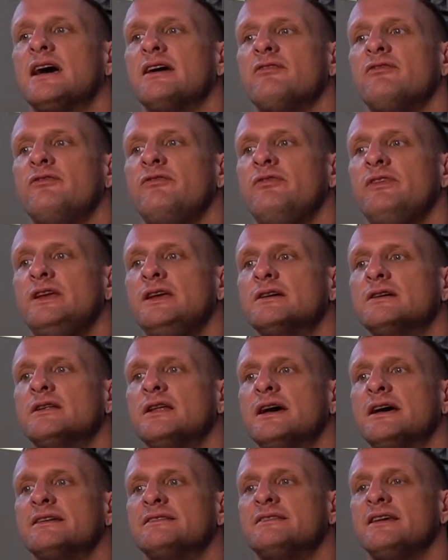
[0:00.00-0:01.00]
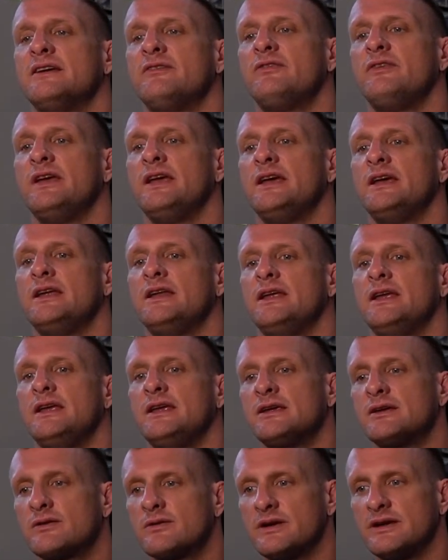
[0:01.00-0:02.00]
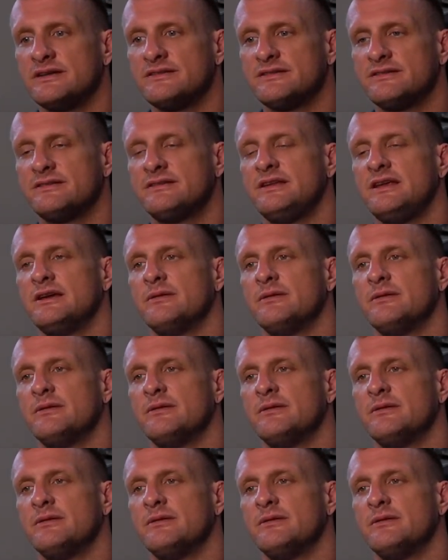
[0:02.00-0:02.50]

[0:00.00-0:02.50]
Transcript: I feel as if it increases